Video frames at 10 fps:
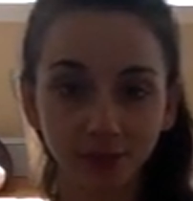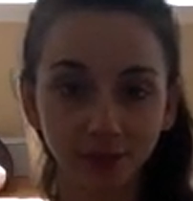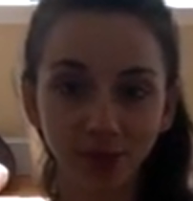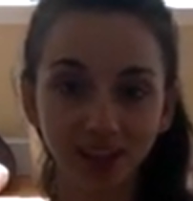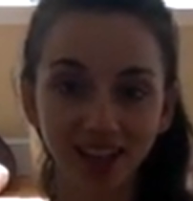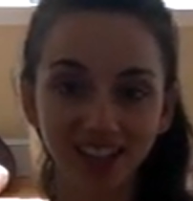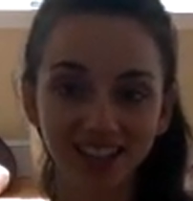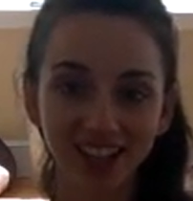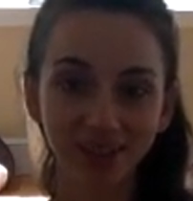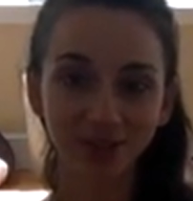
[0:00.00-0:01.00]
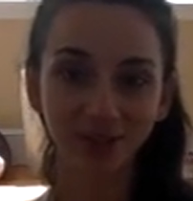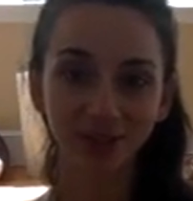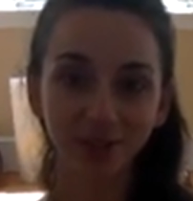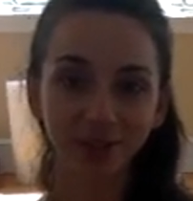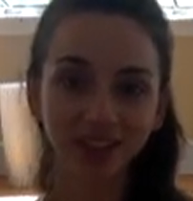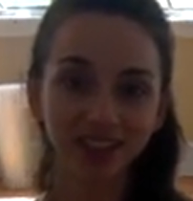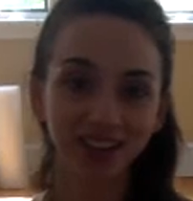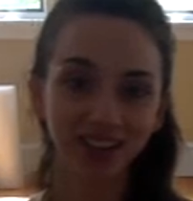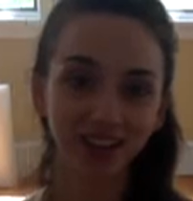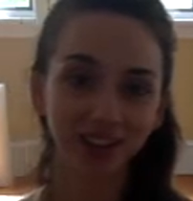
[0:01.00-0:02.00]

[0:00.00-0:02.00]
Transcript: One last time as a group exhale.